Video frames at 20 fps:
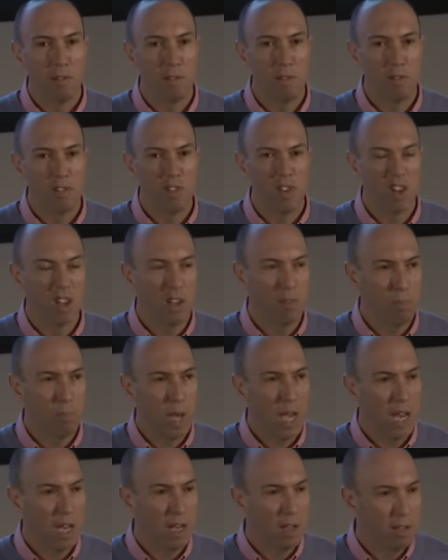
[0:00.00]
it's like a
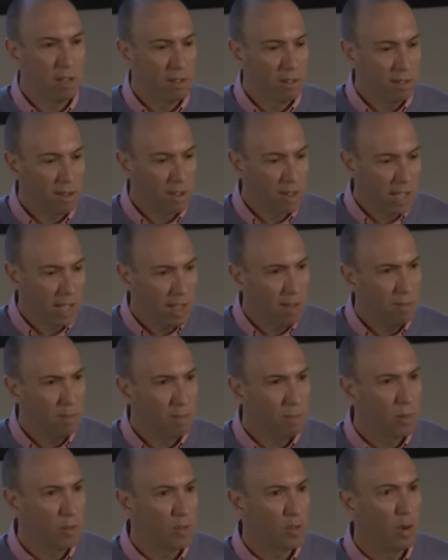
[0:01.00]
pen clicker,
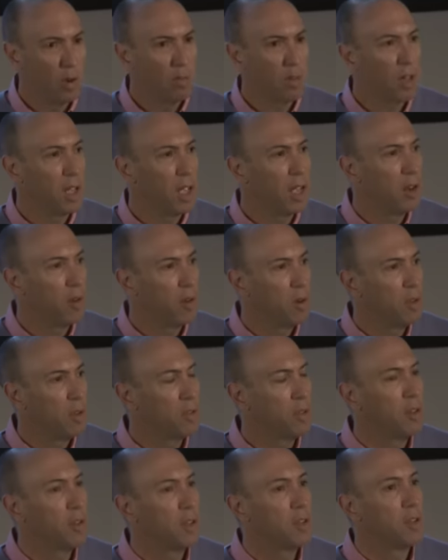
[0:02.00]
soft clicking
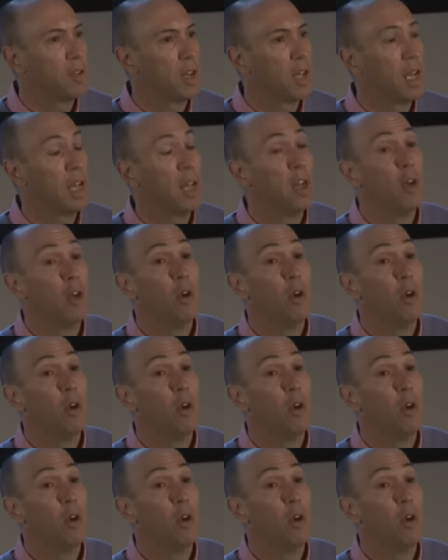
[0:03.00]
noise, and just say,